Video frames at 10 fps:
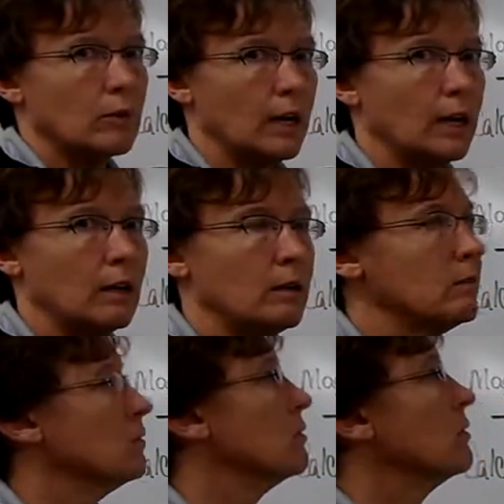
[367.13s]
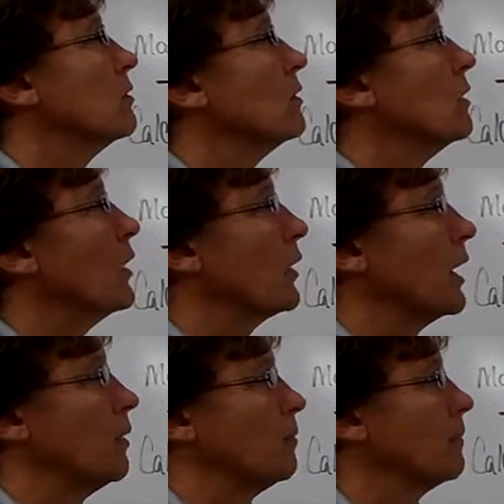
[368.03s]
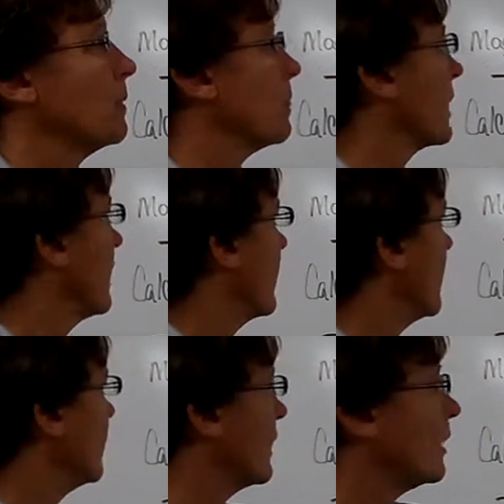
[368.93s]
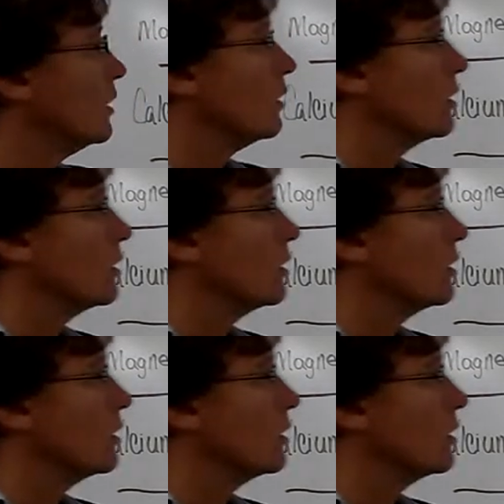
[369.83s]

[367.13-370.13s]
Got it? Okay. And then our